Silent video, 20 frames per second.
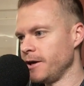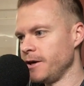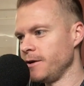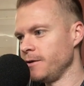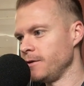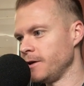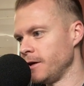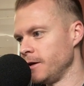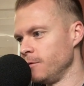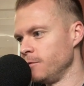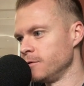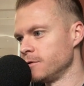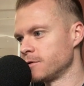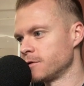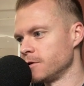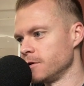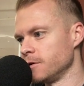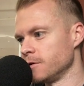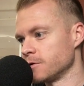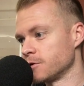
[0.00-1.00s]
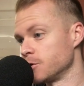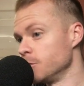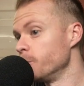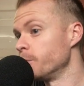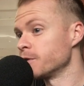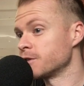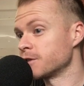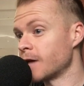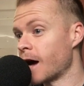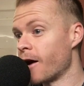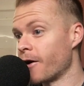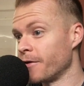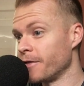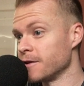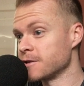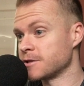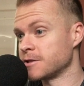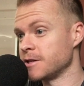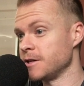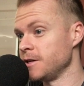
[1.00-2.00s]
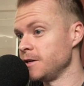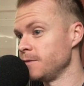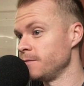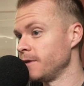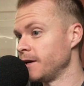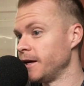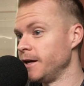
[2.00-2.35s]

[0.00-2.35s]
He was the superstar in this team.